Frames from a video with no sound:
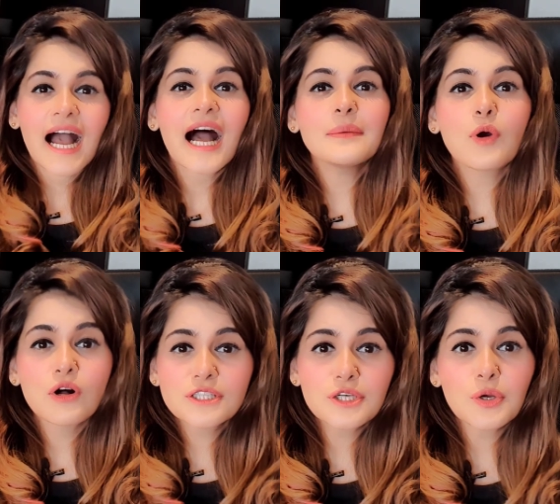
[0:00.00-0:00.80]
I'm
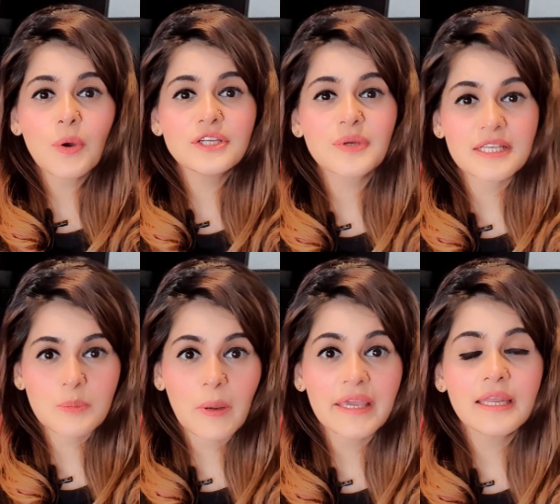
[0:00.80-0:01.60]
also going to
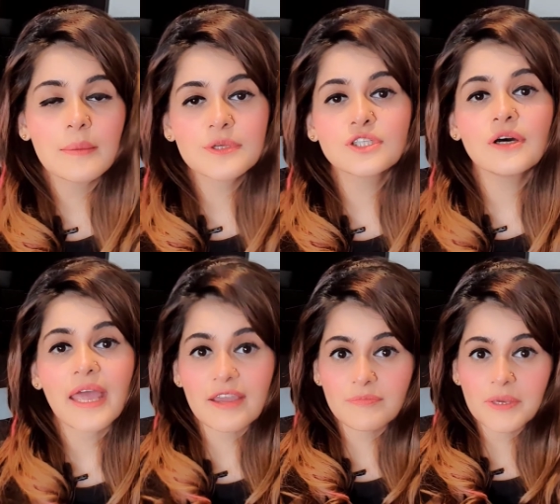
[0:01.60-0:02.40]
explain Amazon
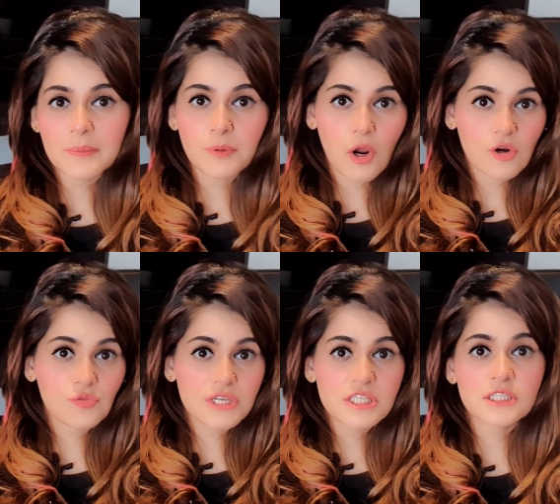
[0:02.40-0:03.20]
FBA
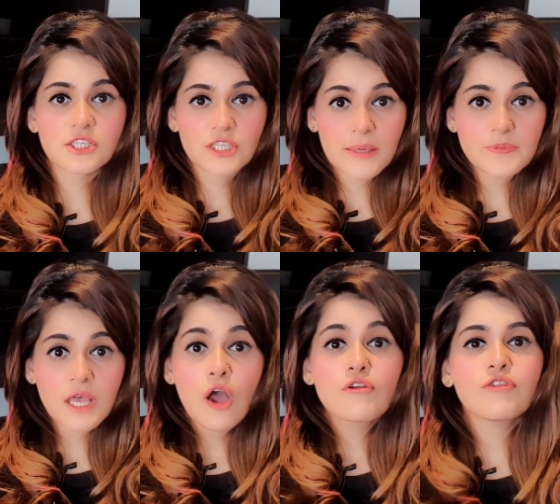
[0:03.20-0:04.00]
product research tips
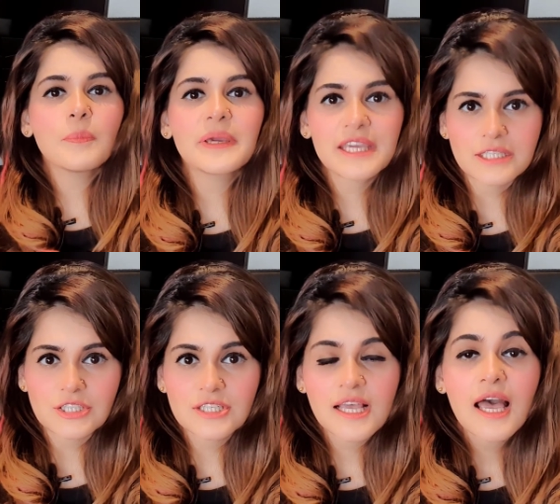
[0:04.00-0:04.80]
for
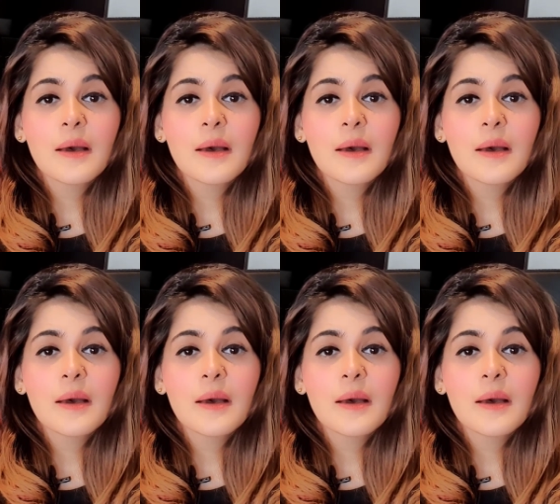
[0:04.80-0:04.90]
beginners.